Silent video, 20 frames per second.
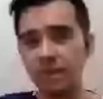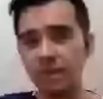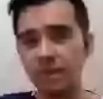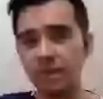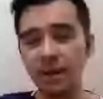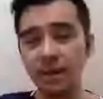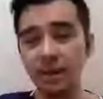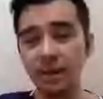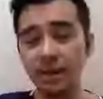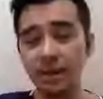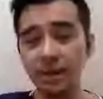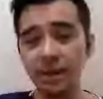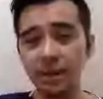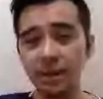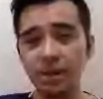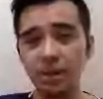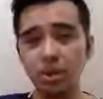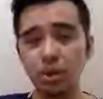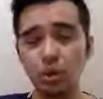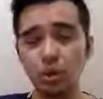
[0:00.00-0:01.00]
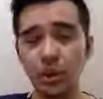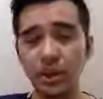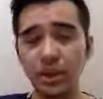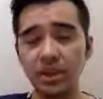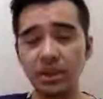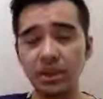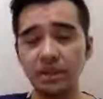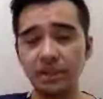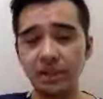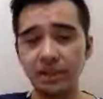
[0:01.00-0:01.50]
And I will give you the link
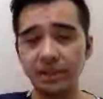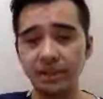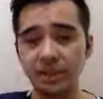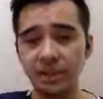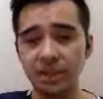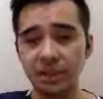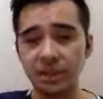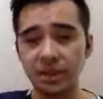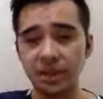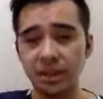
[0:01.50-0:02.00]
below.